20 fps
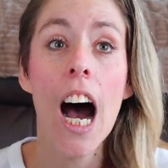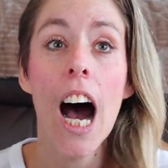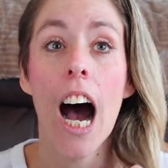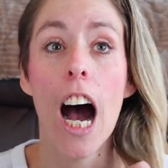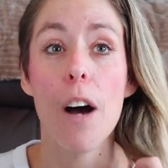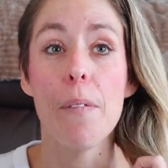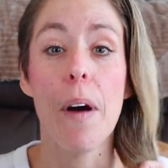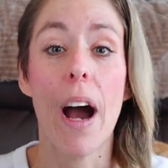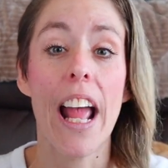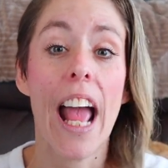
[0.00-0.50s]

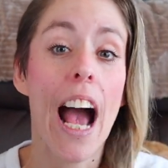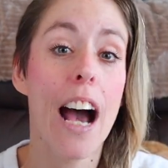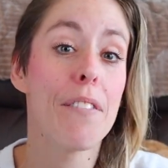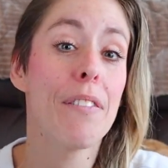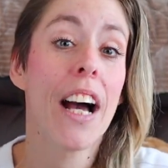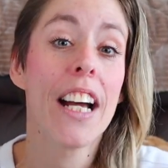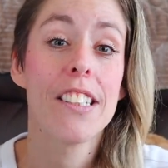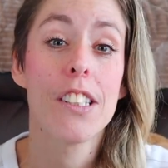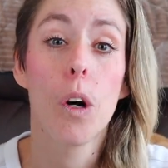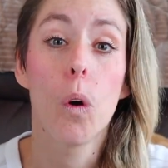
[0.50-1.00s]
I have
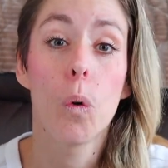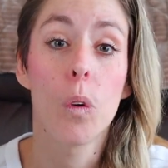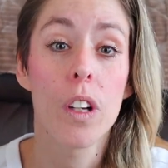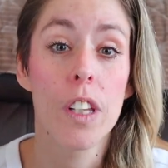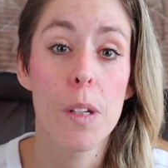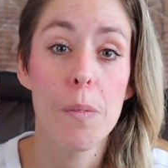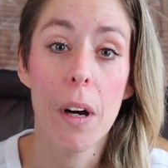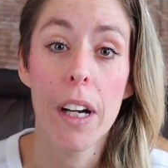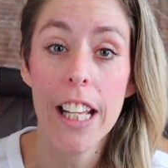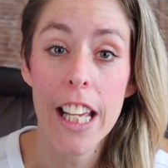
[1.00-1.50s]
had to order
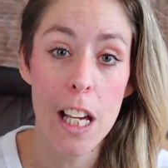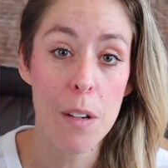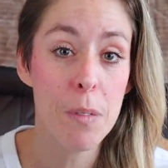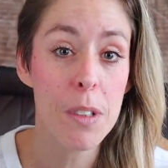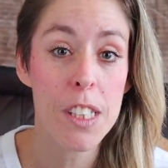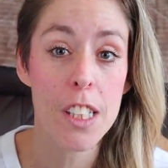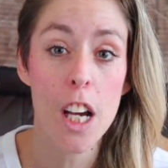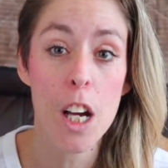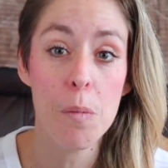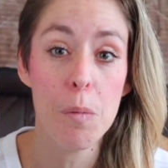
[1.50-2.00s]
them on
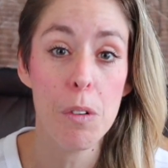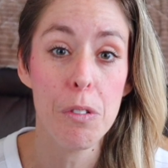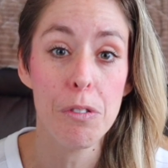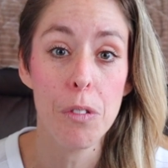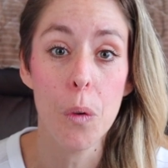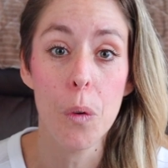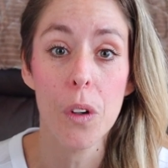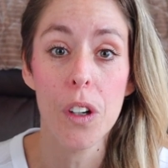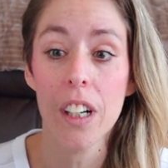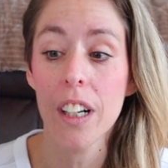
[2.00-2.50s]
Amazon
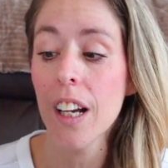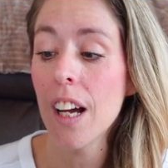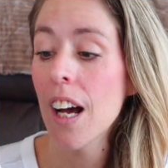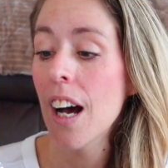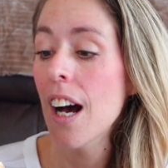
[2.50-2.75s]
before,